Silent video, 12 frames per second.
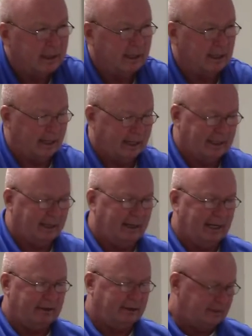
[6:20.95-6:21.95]
and I kind of
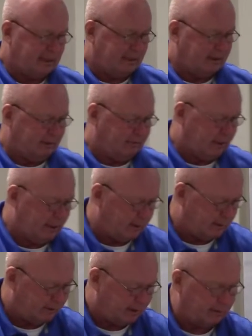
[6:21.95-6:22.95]
like this actually
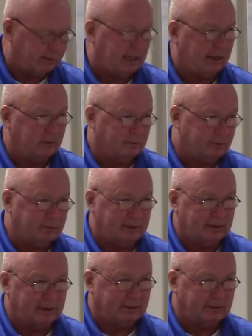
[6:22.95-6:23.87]
better than 1,000%,